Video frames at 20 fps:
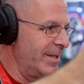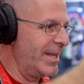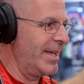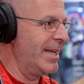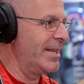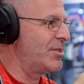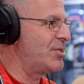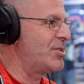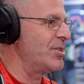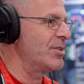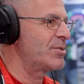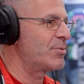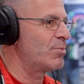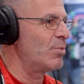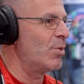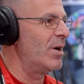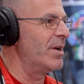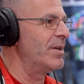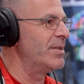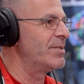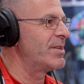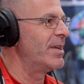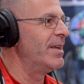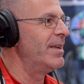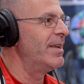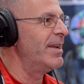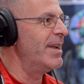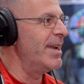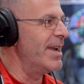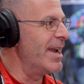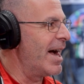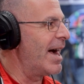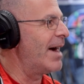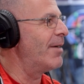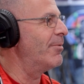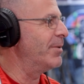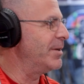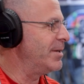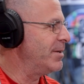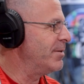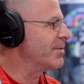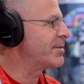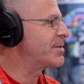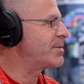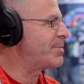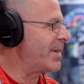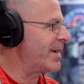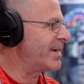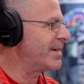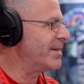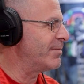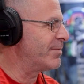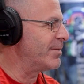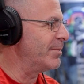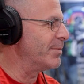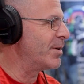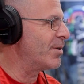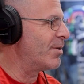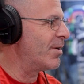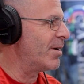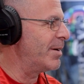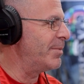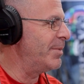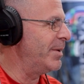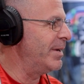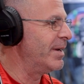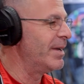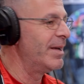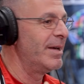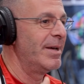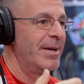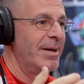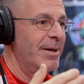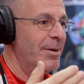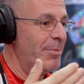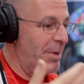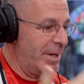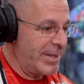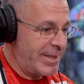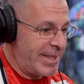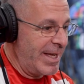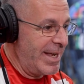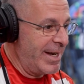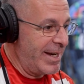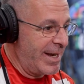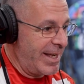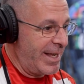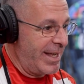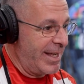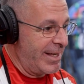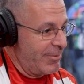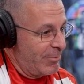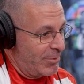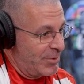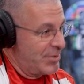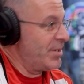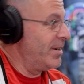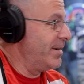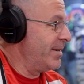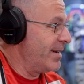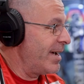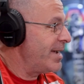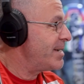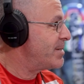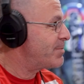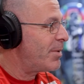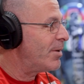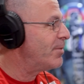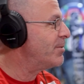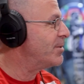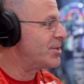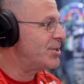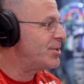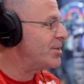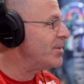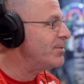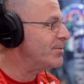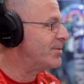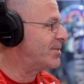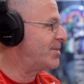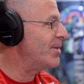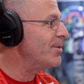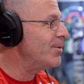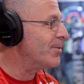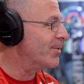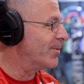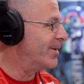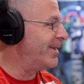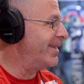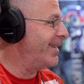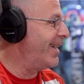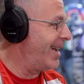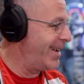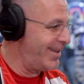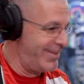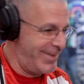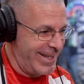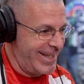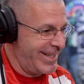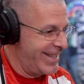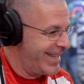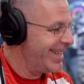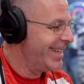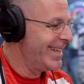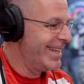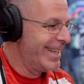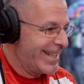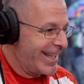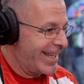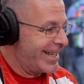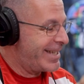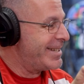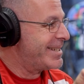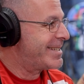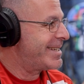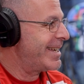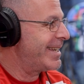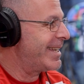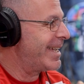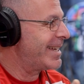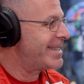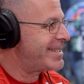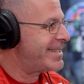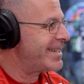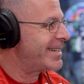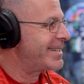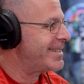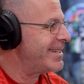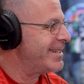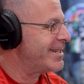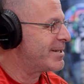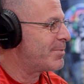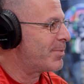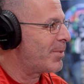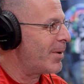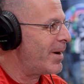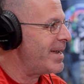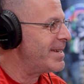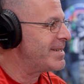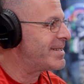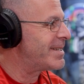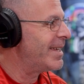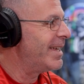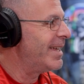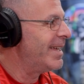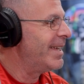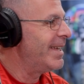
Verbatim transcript: it just was not what you expected from carbon. Mm-hmm. But then it was a nice bow to shoot, too. Oh, yeah, I yeah. mean, like you said, that six-inch brace,